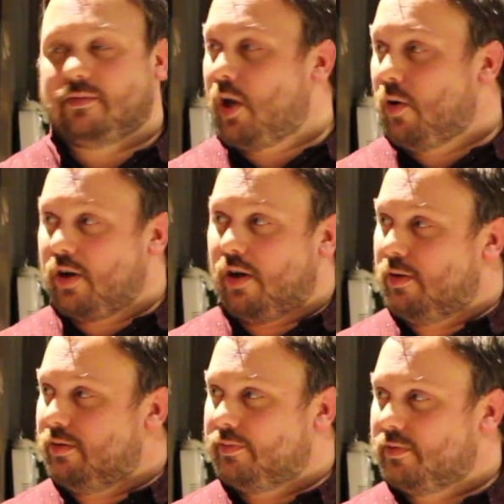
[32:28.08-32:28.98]

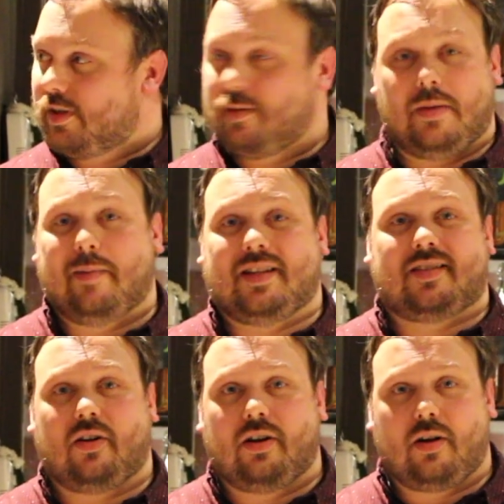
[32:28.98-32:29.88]
cocoa, maybe
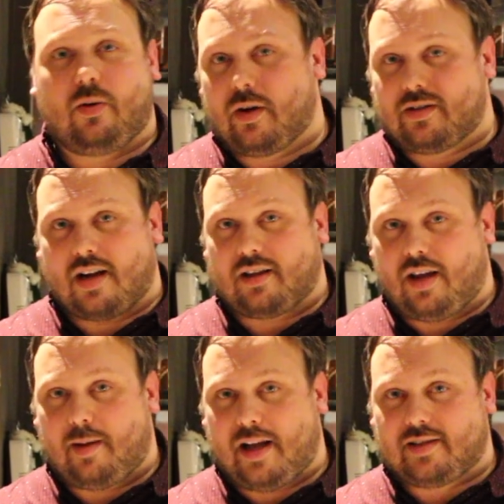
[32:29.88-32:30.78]
cereal. We were talking a
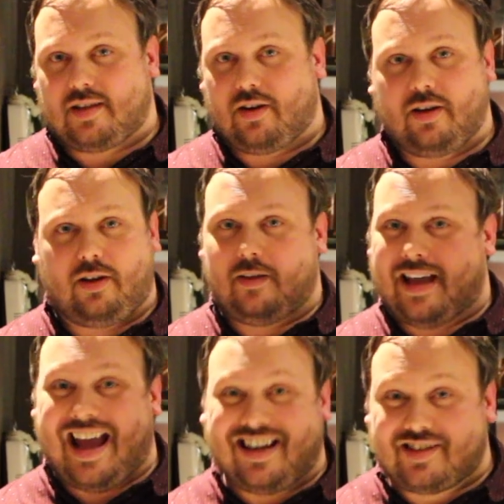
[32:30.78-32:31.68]
lot about cereal.
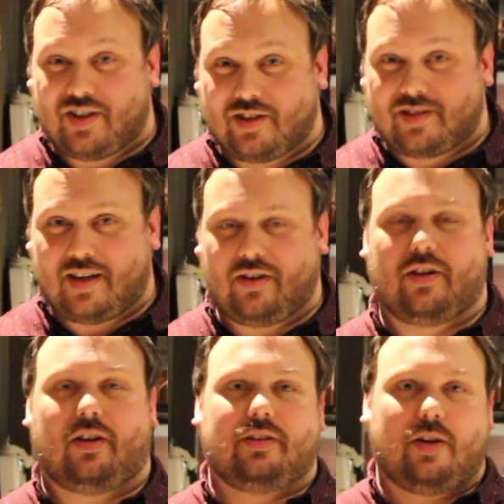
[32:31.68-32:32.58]
Add it to your
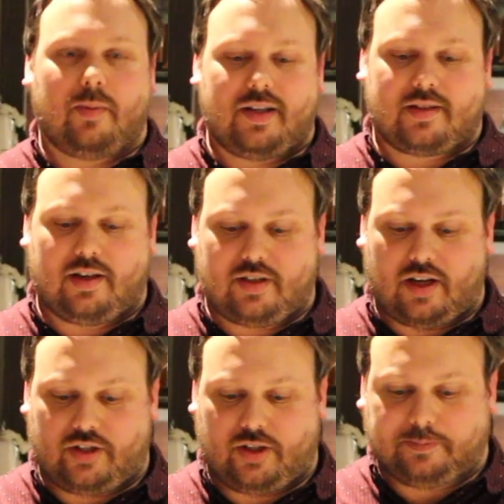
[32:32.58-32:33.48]
cereal. Nobody's gonna
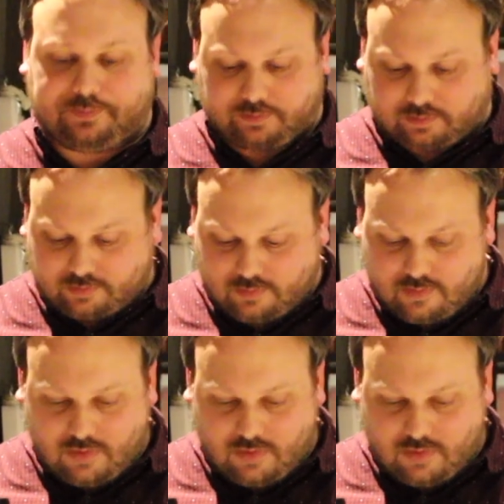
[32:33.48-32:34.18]
judge you.